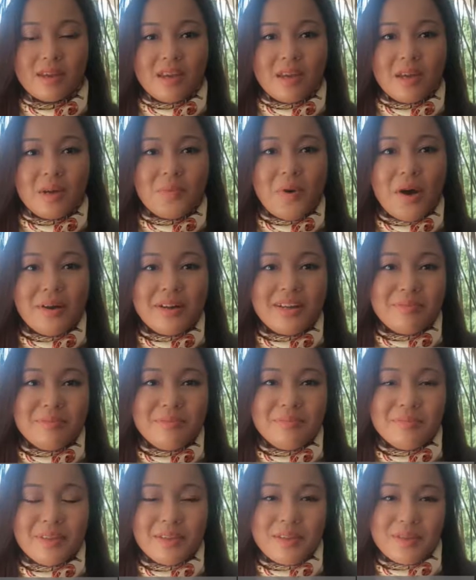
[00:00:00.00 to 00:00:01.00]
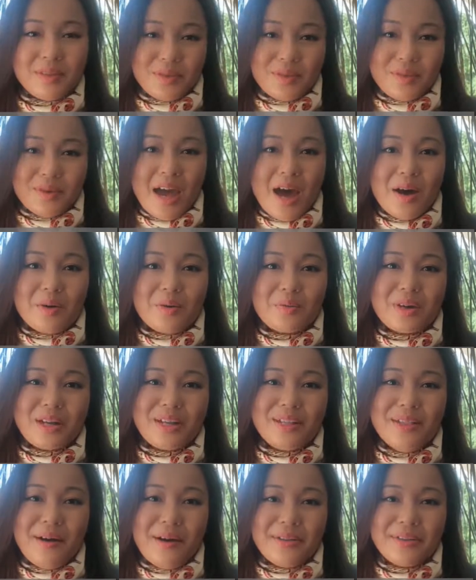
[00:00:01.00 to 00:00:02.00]
Welcome to our
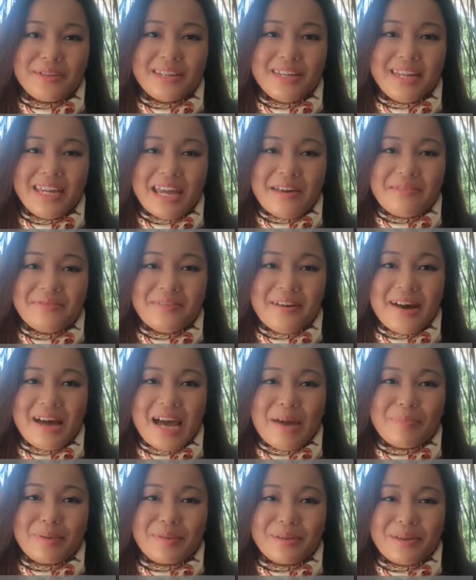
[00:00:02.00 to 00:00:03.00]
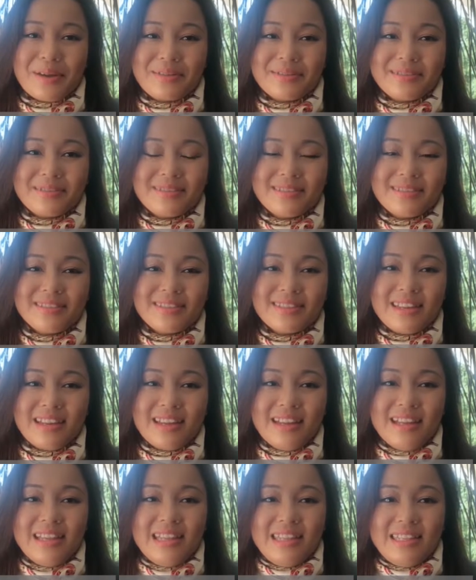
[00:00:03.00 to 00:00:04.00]
relaunch EFR episode.
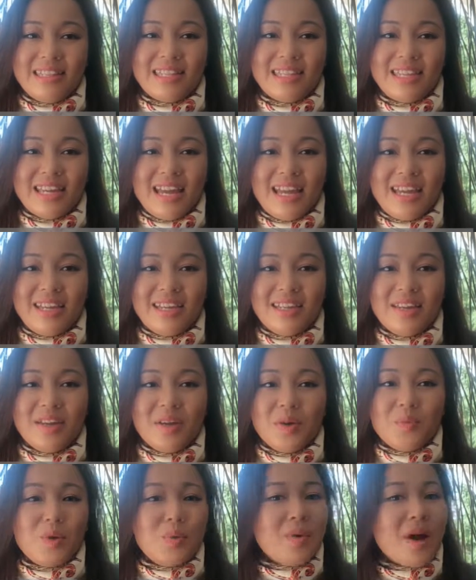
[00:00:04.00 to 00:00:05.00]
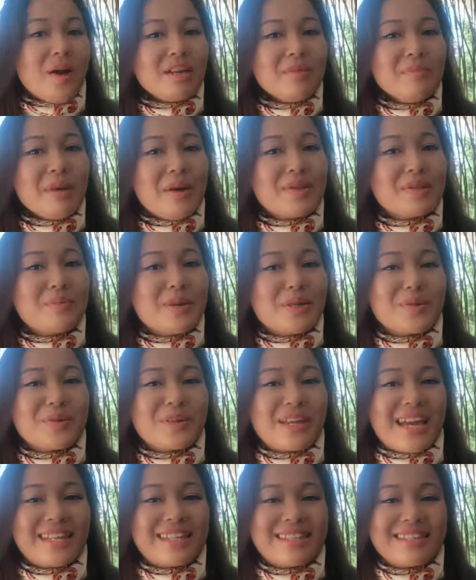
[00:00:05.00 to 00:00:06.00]
Today, we welcome our special
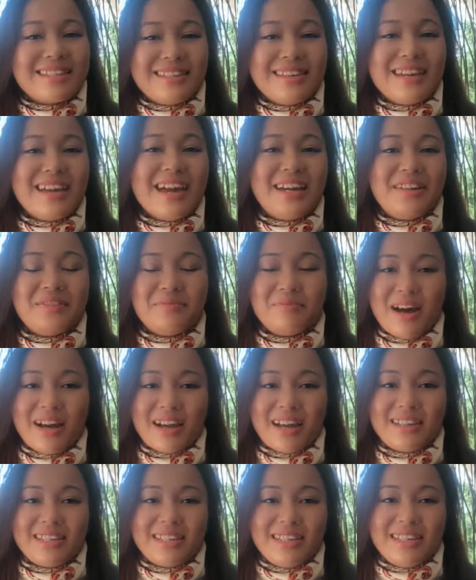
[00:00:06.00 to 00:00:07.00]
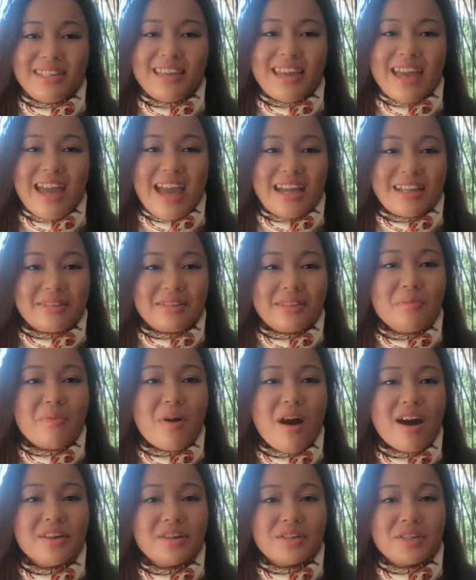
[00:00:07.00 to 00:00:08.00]
guest, Head of Marketing and
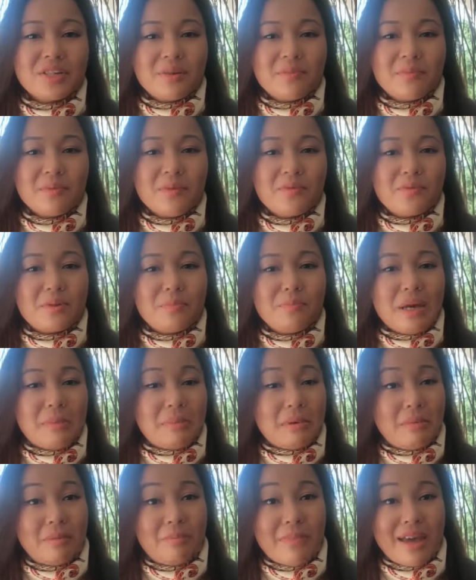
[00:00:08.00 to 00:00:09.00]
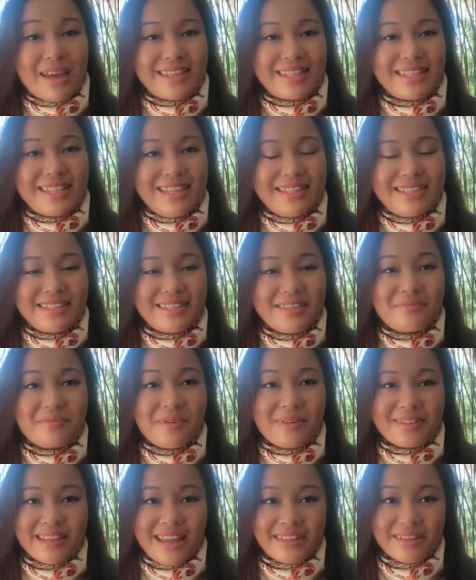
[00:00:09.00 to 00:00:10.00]
Partnership from Peppermint magazine,
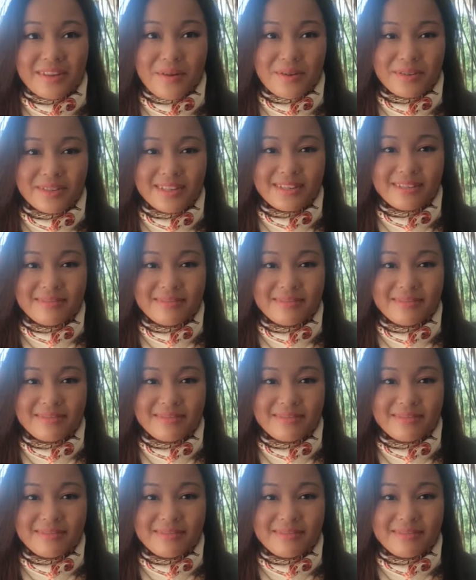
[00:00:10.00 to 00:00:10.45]
Roxanne Houghton.